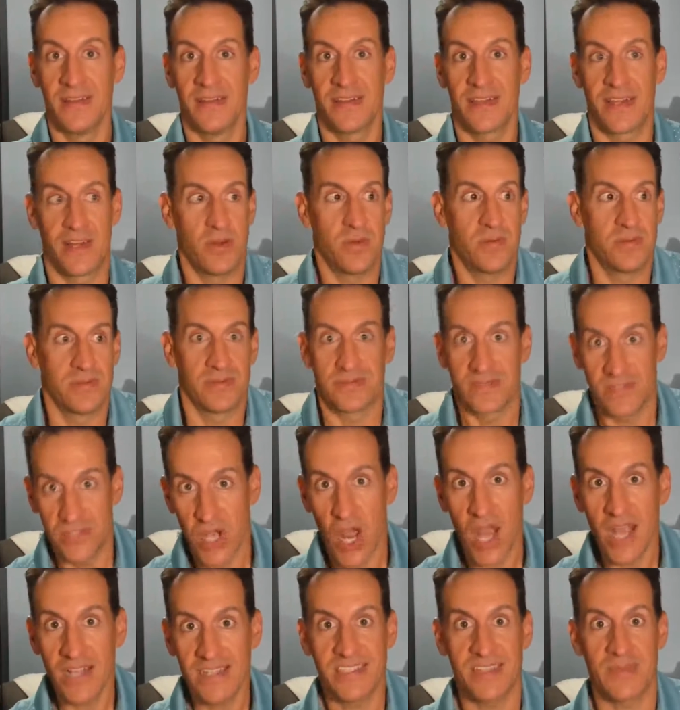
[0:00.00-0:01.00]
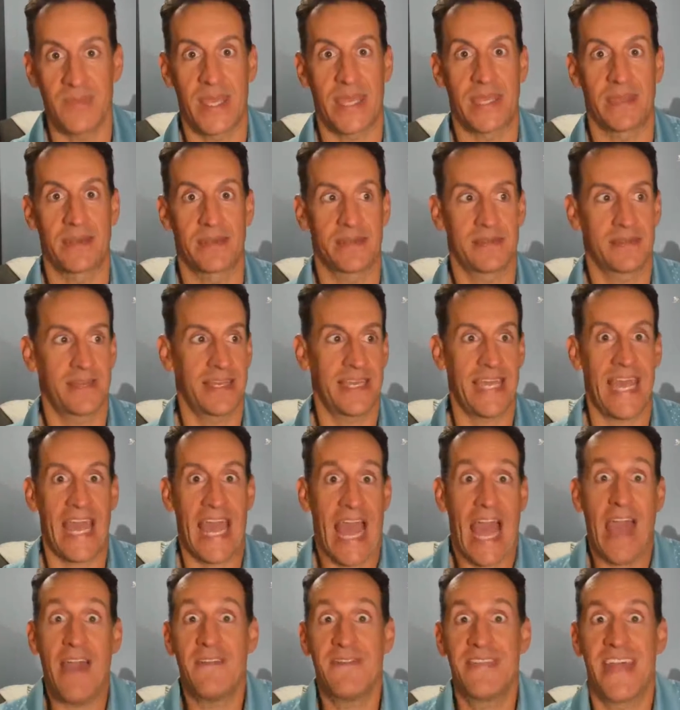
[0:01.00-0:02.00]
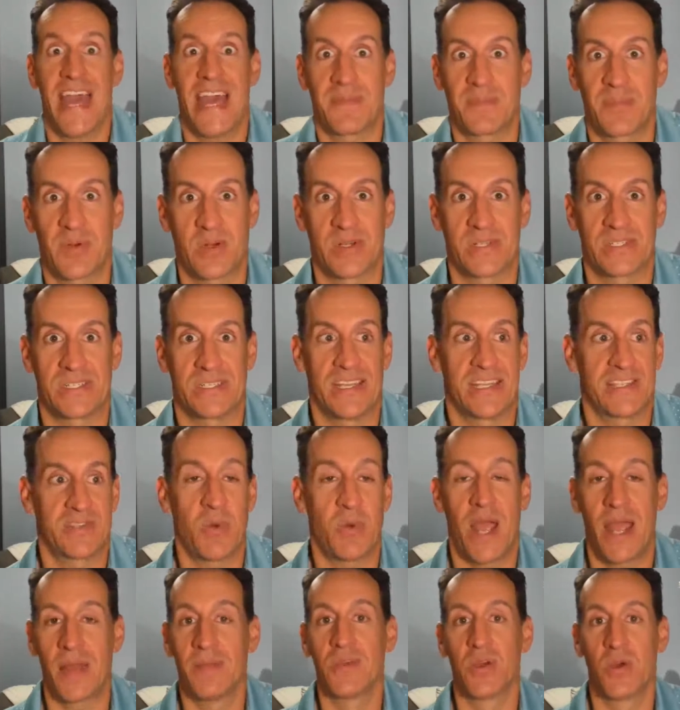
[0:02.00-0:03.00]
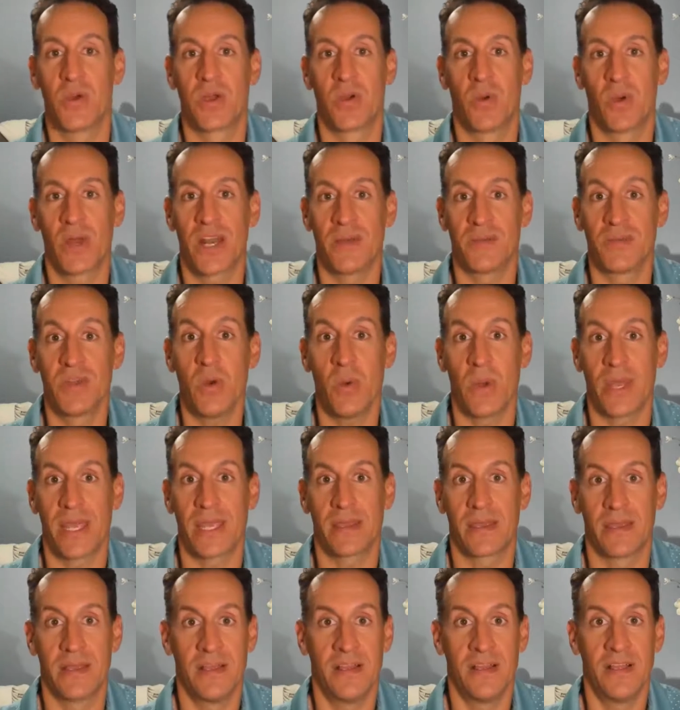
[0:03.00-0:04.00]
You know, talk to me. Like have that person. That's why I'm doing what I'm doing.